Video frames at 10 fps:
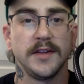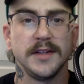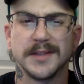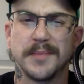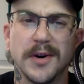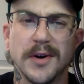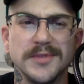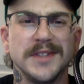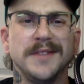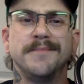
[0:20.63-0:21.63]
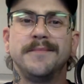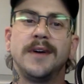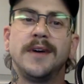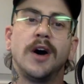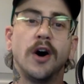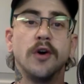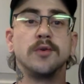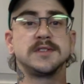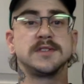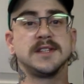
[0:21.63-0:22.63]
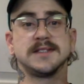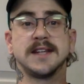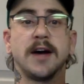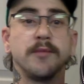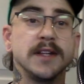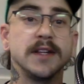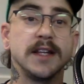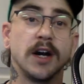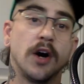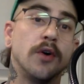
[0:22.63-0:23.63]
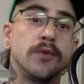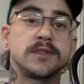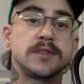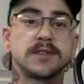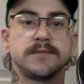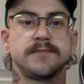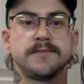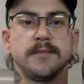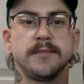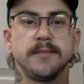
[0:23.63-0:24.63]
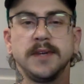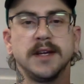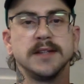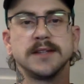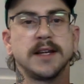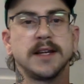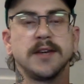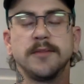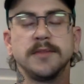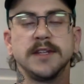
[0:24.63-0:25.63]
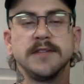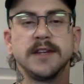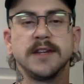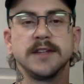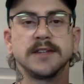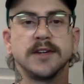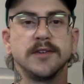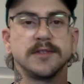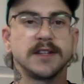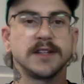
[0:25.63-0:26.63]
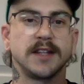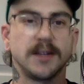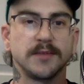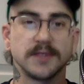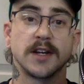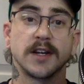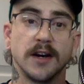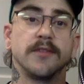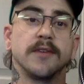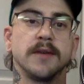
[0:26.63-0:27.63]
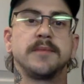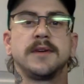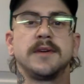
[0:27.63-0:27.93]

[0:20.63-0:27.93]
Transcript: the supposed hoax that's not really a hoax, because I don't believe that it's a hoax. I think it was a cover-up.